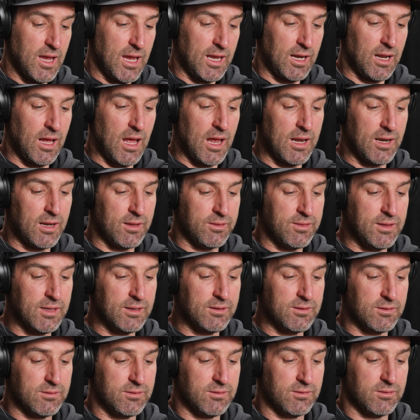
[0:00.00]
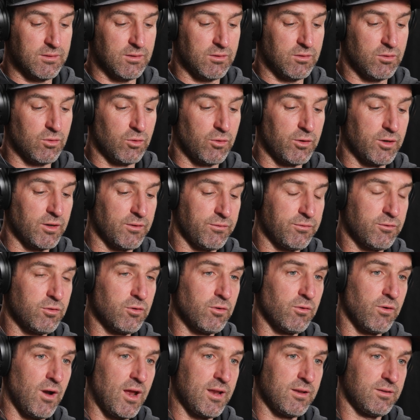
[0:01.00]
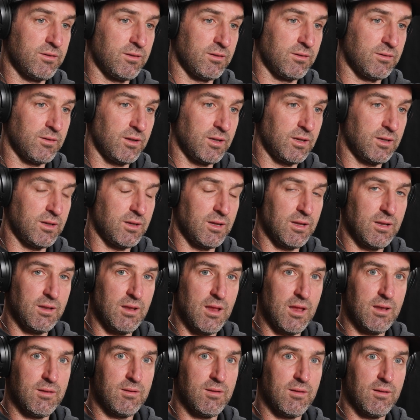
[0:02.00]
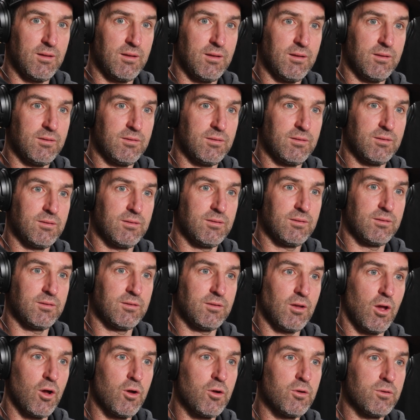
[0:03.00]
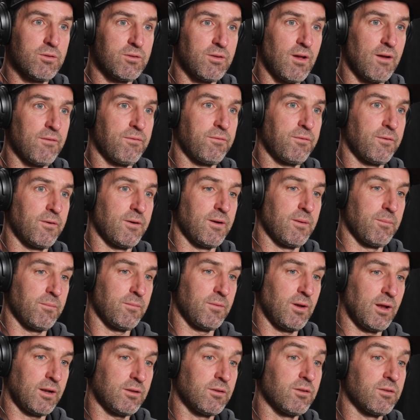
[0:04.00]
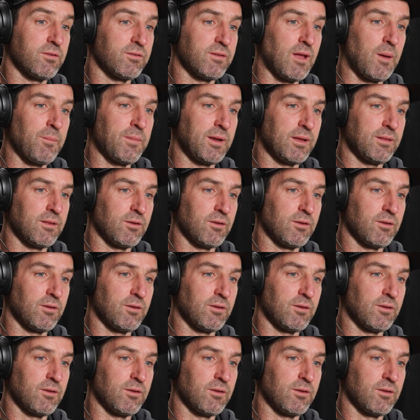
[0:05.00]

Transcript: And I think this is a story of two races. Like it's so tough for him, like to stomach